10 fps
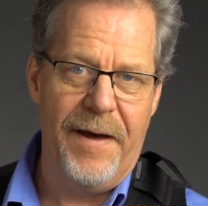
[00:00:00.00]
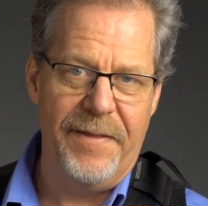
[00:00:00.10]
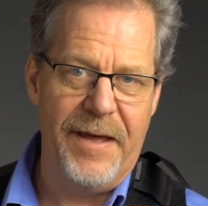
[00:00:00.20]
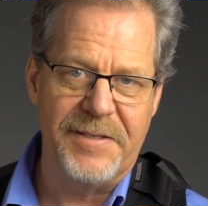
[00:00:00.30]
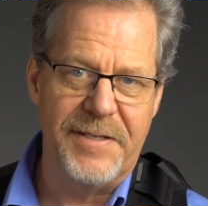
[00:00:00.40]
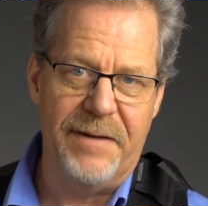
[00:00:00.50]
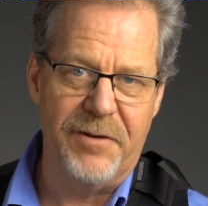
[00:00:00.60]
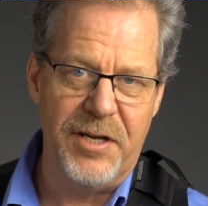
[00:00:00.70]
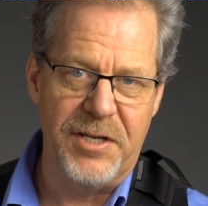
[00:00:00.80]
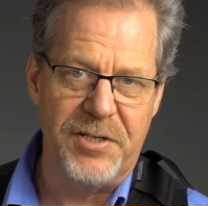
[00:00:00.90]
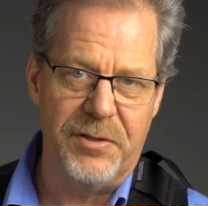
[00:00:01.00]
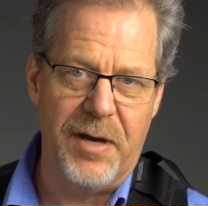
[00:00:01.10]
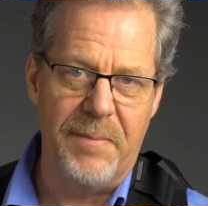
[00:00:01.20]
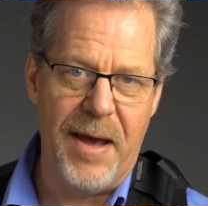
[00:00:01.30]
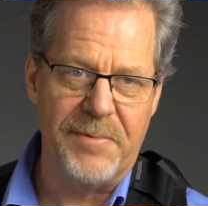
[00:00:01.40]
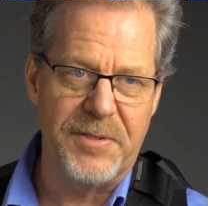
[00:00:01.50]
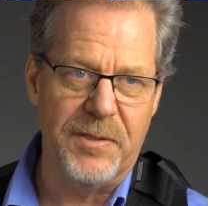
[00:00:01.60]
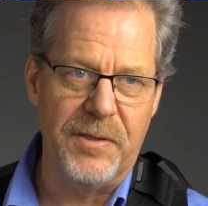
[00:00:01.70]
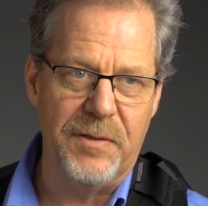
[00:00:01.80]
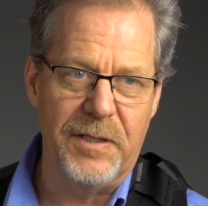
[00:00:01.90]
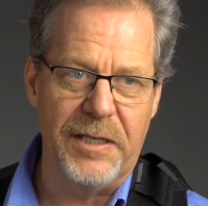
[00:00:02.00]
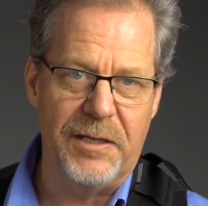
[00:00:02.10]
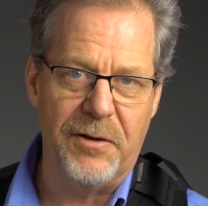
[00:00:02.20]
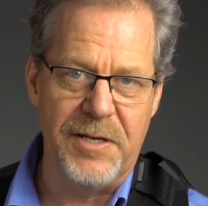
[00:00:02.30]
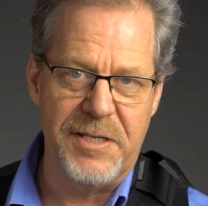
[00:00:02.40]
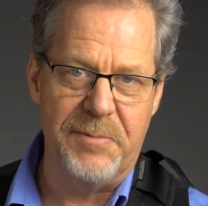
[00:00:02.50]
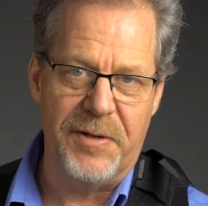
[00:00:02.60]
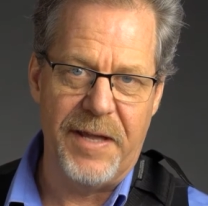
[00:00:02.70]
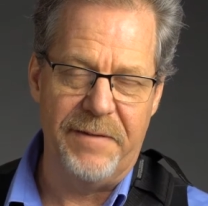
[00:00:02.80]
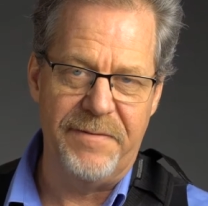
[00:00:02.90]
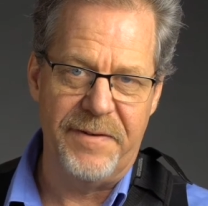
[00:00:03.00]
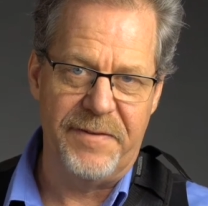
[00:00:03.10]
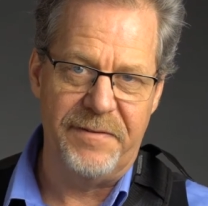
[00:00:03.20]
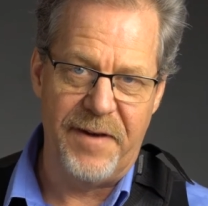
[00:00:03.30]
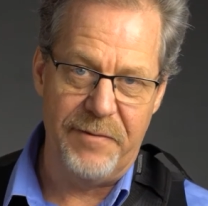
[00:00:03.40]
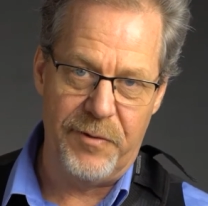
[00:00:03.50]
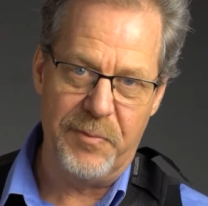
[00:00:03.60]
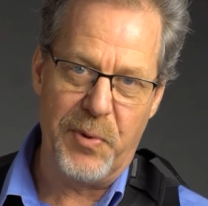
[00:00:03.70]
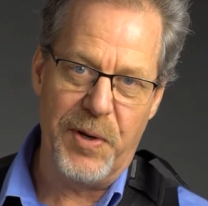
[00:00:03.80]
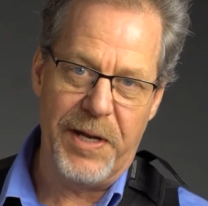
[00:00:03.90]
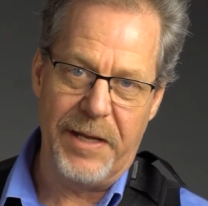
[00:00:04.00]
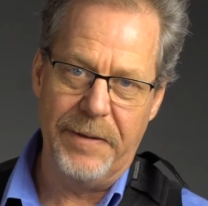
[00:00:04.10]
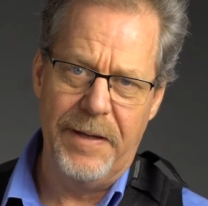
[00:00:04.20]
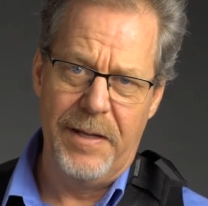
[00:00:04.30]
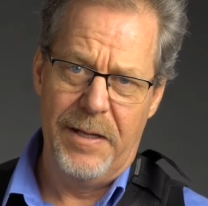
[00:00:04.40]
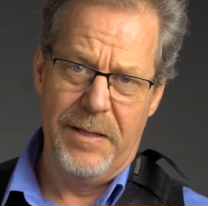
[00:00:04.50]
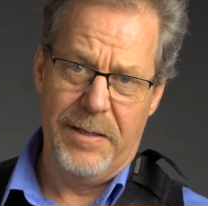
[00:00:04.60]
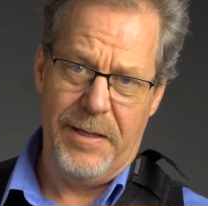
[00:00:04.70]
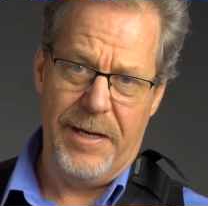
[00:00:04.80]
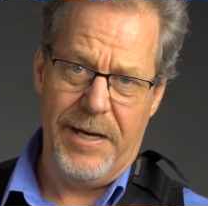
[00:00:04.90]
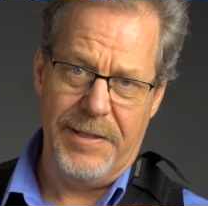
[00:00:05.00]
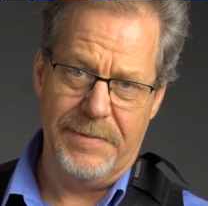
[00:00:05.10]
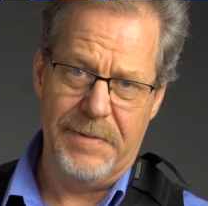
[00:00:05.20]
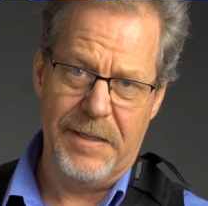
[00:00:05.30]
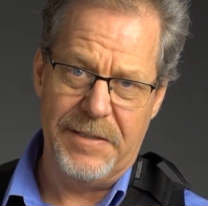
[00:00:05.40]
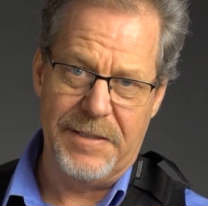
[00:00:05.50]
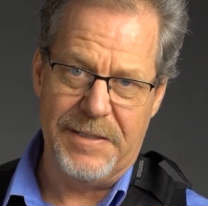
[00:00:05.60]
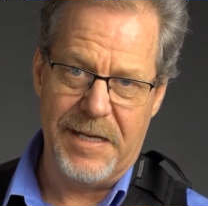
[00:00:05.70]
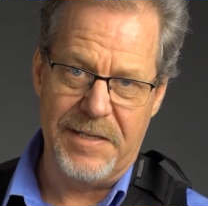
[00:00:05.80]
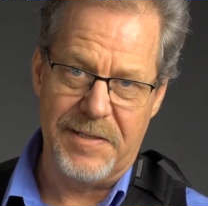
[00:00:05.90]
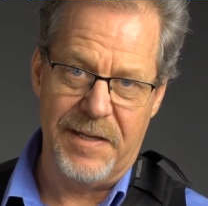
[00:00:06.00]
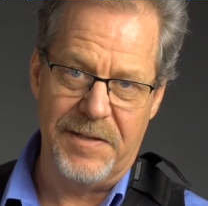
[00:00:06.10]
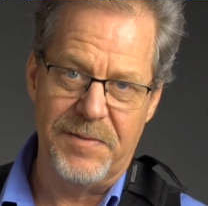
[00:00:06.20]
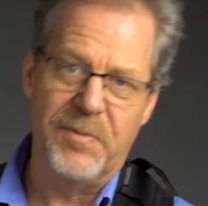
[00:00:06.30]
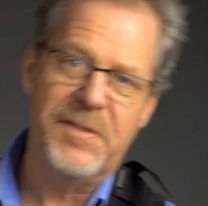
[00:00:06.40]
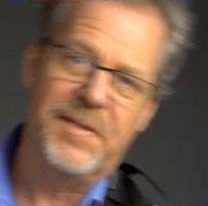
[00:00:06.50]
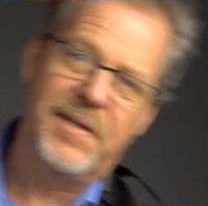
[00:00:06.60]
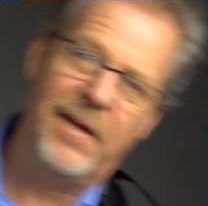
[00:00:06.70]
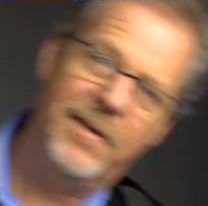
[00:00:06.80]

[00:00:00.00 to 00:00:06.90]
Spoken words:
that's never an issue. I'm absolutely crazy about that 55 1.8. It's a Zeiss lens. What's it say